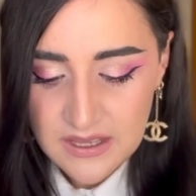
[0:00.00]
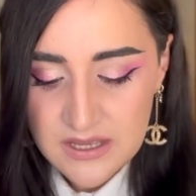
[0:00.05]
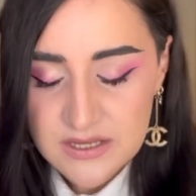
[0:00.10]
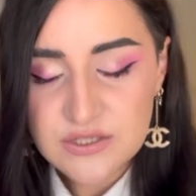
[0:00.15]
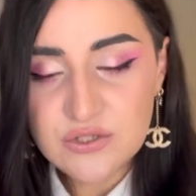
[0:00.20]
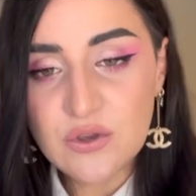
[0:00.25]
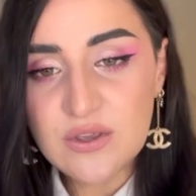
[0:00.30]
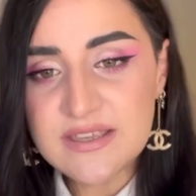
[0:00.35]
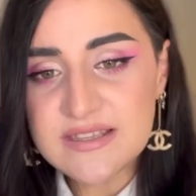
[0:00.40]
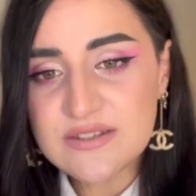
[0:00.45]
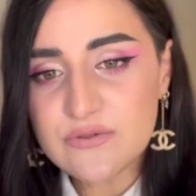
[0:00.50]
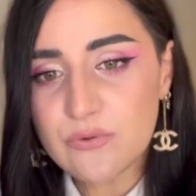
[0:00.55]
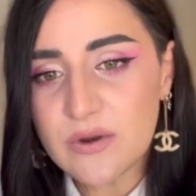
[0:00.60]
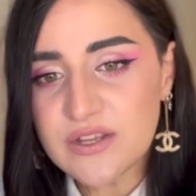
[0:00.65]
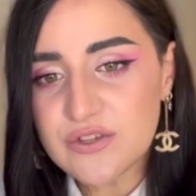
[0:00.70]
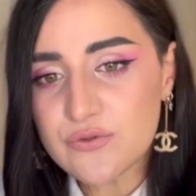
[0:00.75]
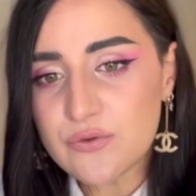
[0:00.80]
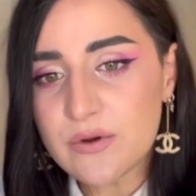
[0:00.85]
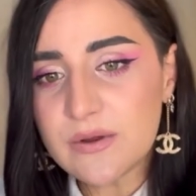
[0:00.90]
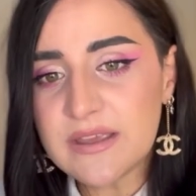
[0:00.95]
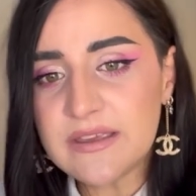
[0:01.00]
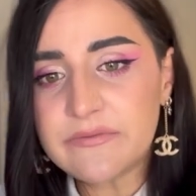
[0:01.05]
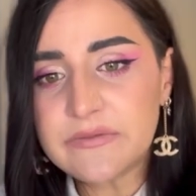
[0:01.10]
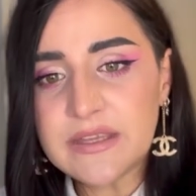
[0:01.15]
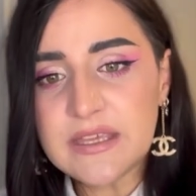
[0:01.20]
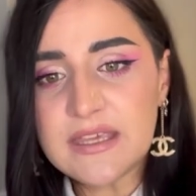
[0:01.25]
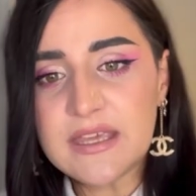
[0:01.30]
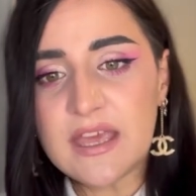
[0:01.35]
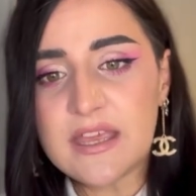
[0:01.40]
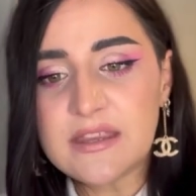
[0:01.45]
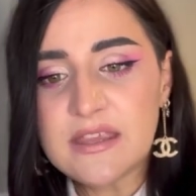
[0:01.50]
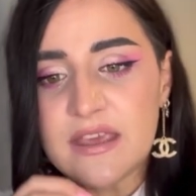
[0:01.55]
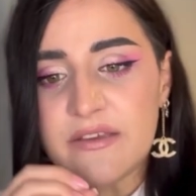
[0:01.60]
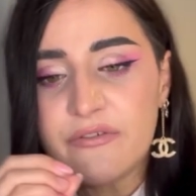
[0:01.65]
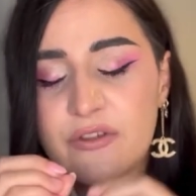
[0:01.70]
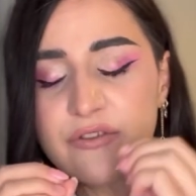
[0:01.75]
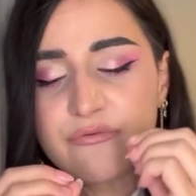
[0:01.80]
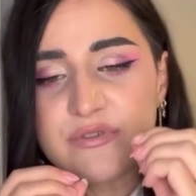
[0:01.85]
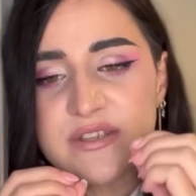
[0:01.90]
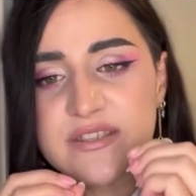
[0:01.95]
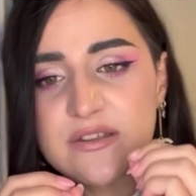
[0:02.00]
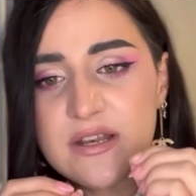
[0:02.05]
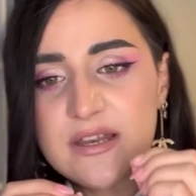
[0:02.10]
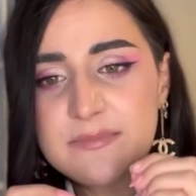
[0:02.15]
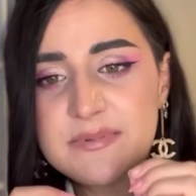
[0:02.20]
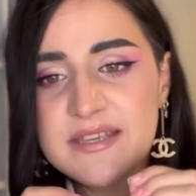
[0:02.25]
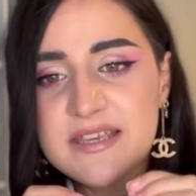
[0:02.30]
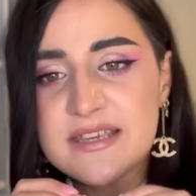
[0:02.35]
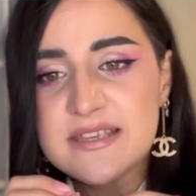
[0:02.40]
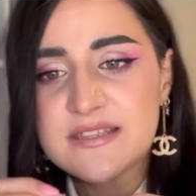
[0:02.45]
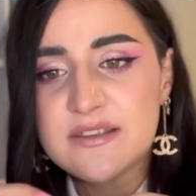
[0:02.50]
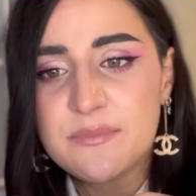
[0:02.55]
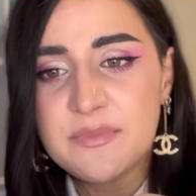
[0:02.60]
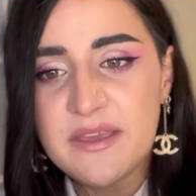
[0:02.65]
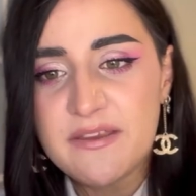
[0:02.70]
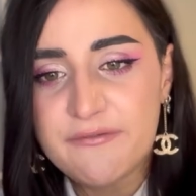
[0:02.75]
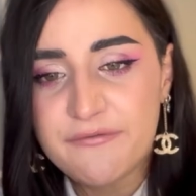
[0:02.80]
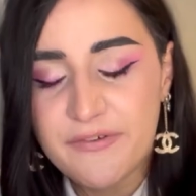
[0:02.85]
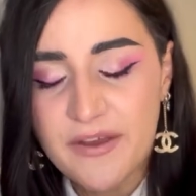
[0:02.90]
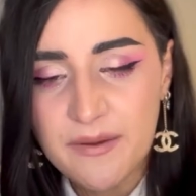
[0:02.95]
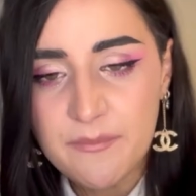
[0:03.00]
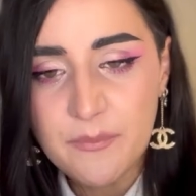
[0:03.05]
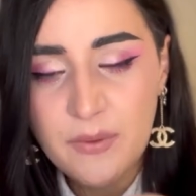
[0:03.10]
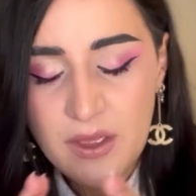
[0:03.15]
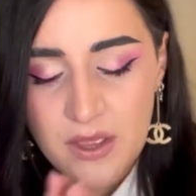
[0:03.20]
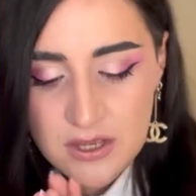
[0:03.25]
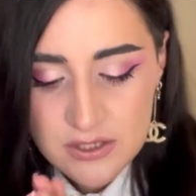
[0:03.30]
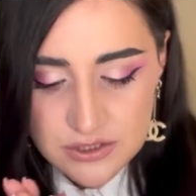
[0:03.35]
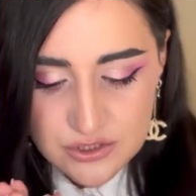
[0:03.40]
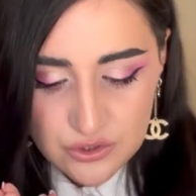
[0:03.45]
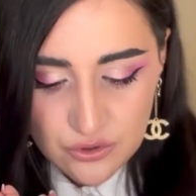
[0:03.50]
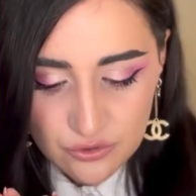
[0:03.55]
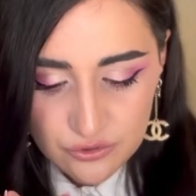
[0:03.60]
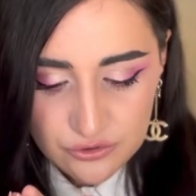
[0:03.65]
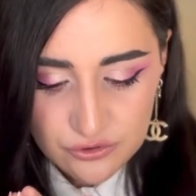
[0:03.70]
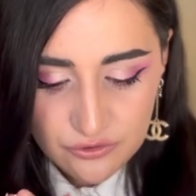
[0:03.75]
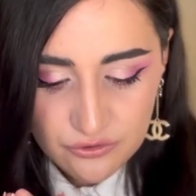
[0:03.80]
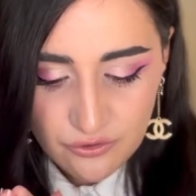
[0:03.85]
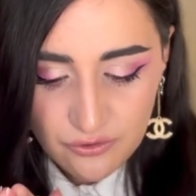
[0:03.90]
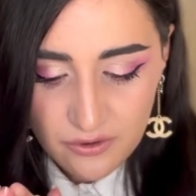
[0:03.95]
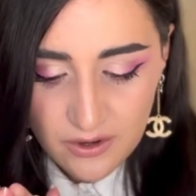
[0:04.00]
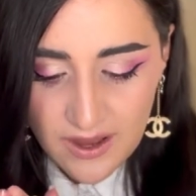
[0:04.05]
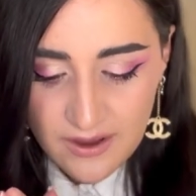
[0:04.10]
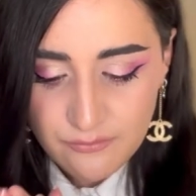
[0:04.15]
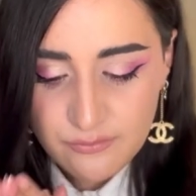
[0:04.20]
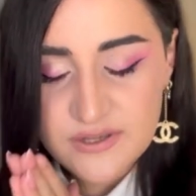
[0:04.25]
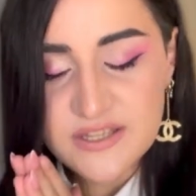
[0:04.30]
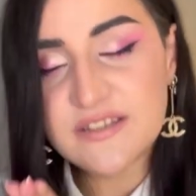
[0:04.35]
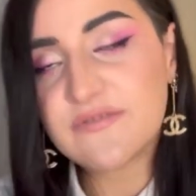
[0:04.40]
So it's retro evening, and even with the lipstick, it's a bit vamp. So, you know, I was